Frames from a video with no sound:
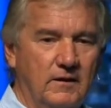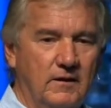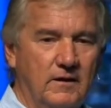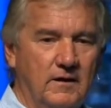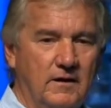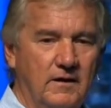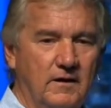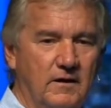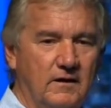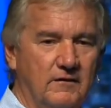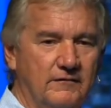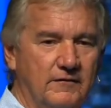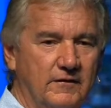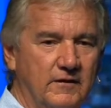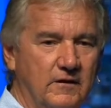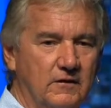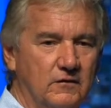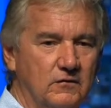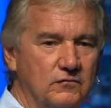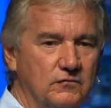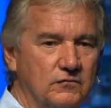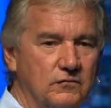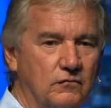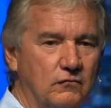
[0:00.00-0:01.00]
and off it
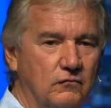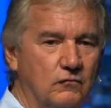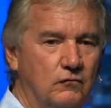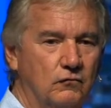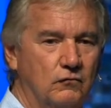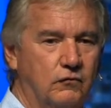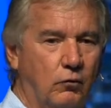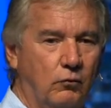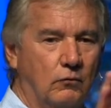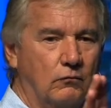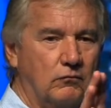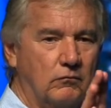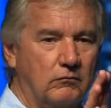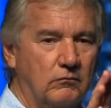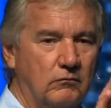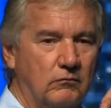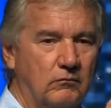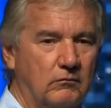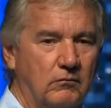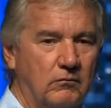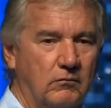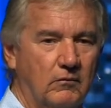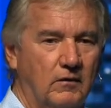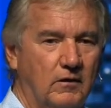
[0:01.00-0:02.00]
goes.
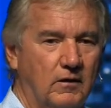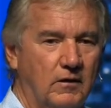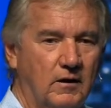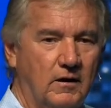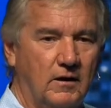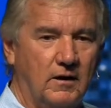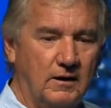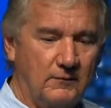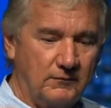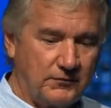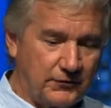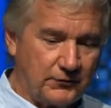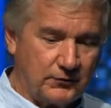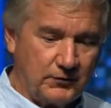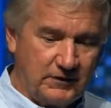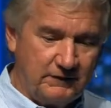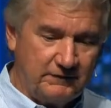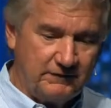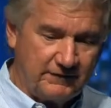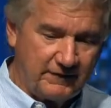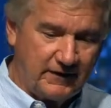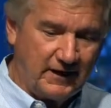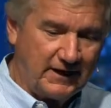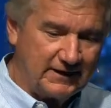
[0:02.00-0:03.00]
I'm three
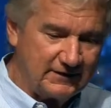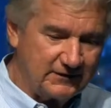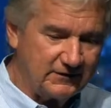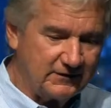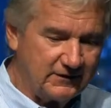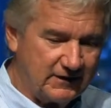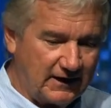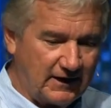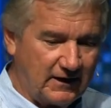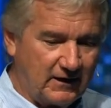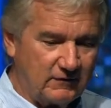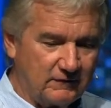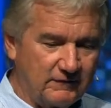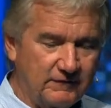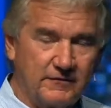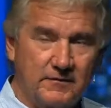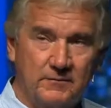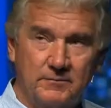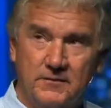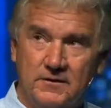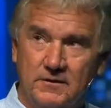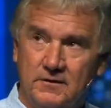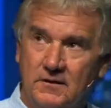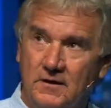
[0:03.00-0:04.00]
flights down
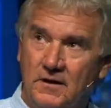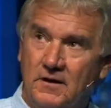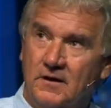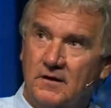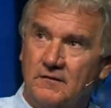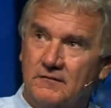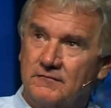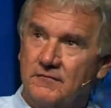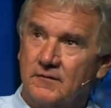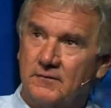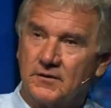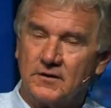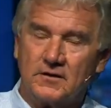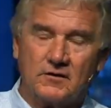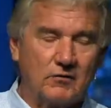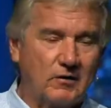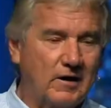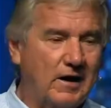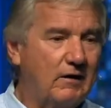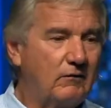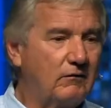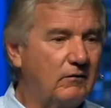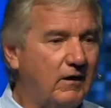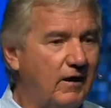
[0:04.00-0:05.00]
from the from the
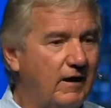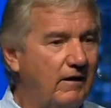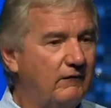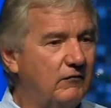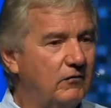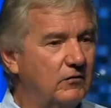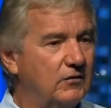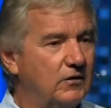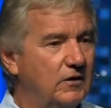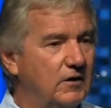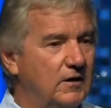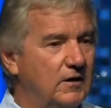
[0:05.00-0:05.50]
ground level,